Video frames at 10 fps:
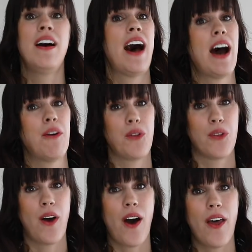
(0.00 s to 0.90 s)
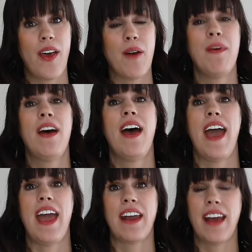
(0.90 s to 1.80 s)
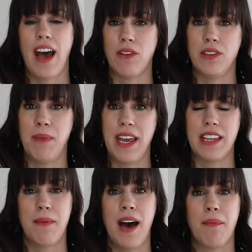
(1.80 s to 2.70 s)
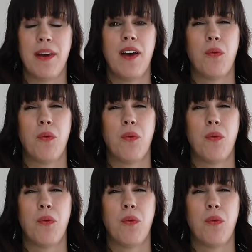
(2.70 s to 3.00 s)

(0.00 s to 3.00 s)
how to thaw them, and how to bake them up.